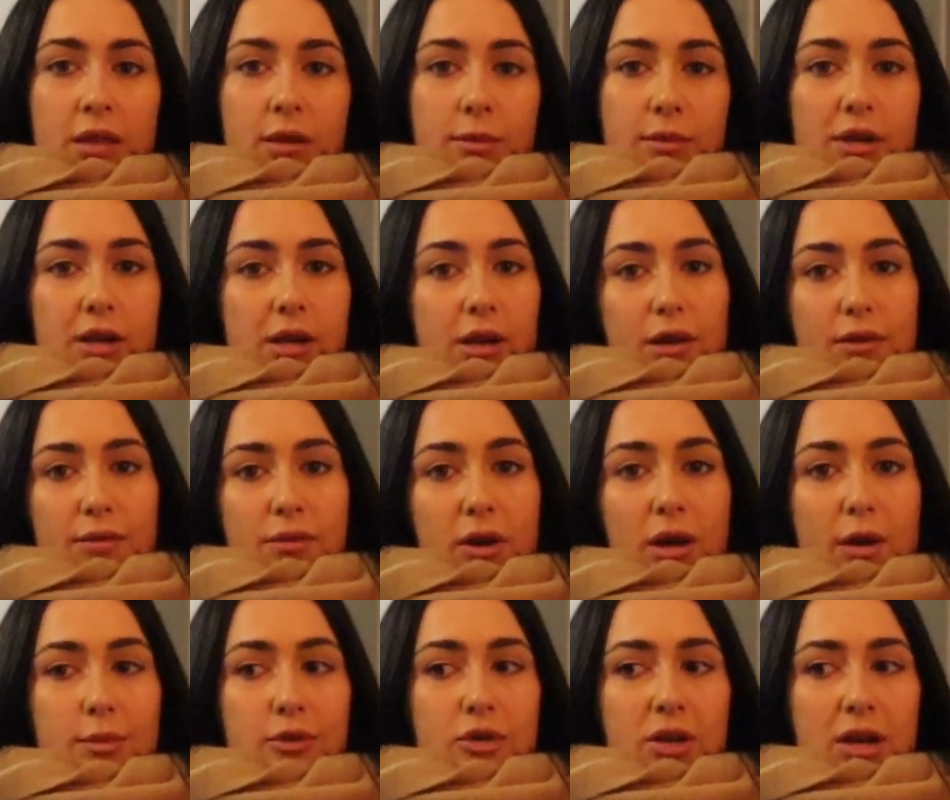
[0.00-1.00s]
think we're gonna go out for a
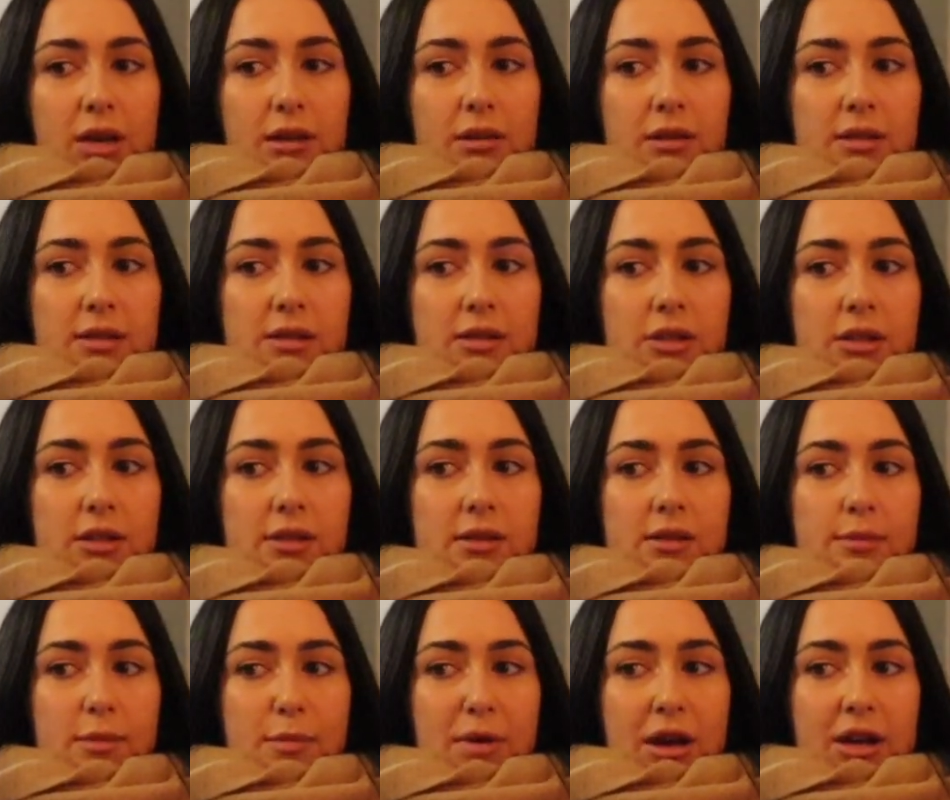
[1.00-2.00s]
couple of drinks,
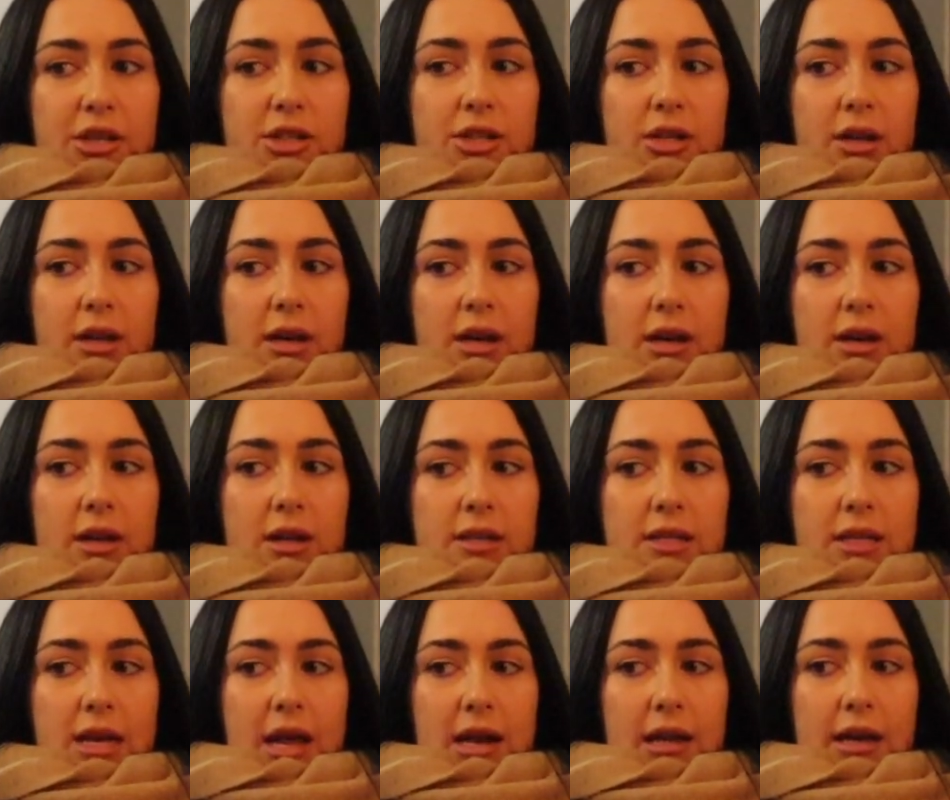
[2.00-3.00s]
just my manager
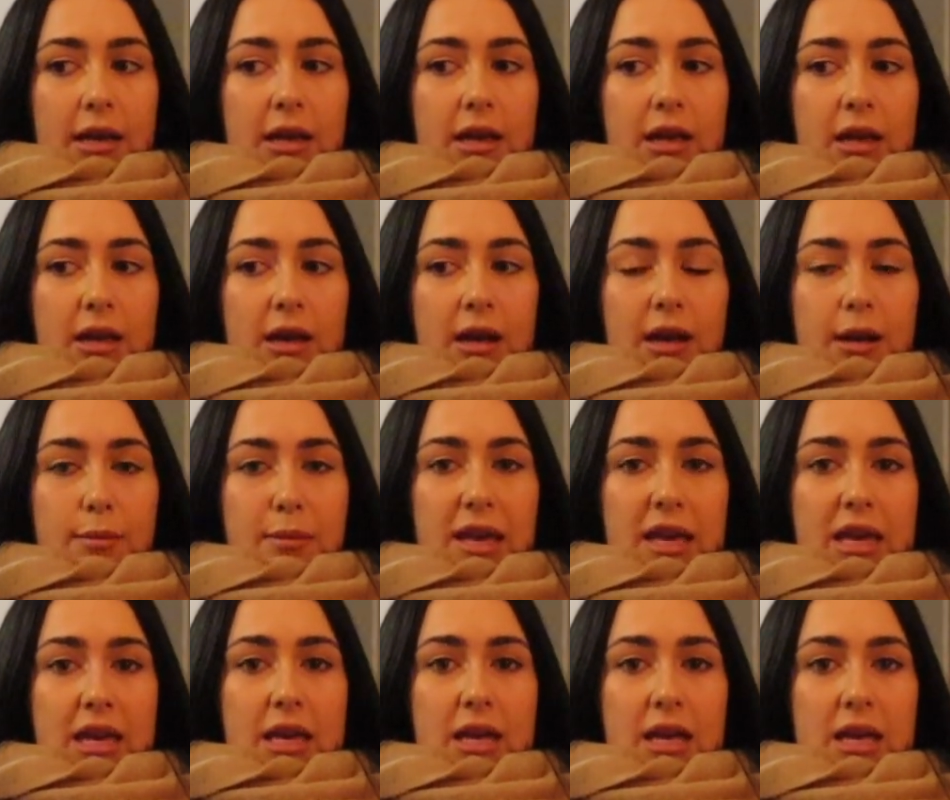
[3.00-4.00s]
and Kelly and
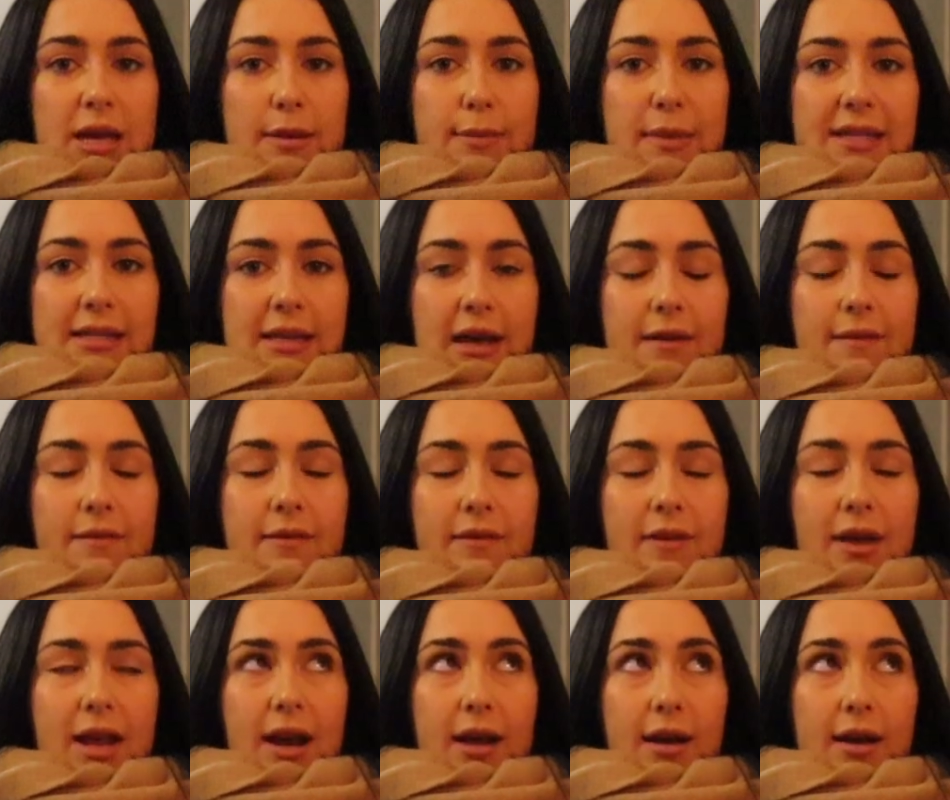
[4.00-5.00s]
me, myself
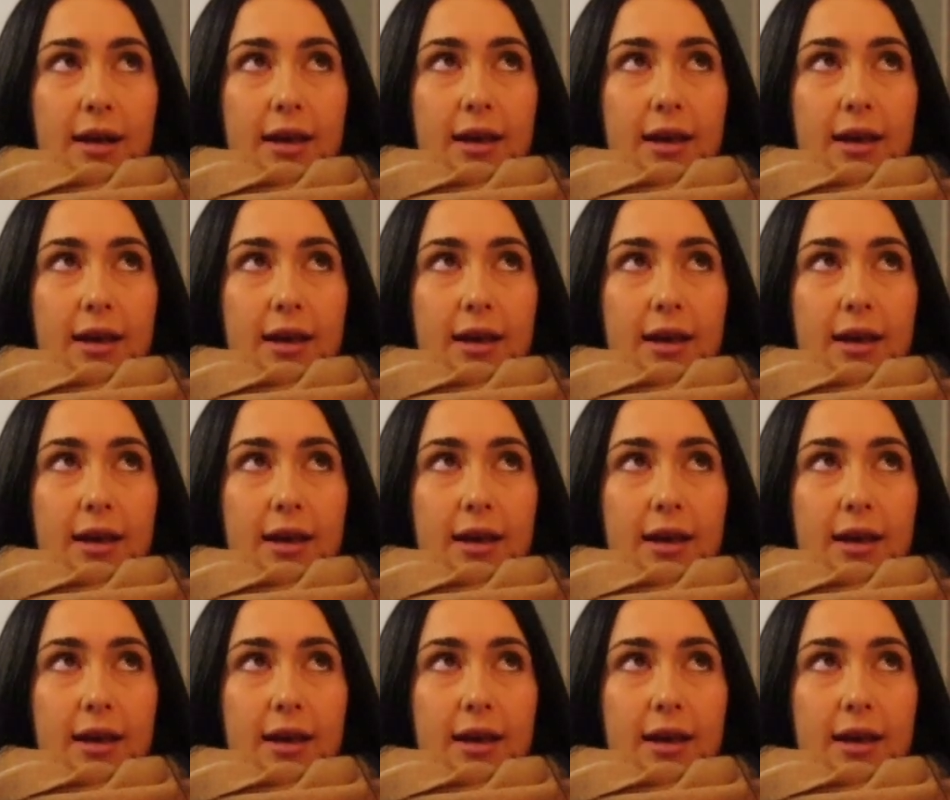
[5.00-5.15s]
and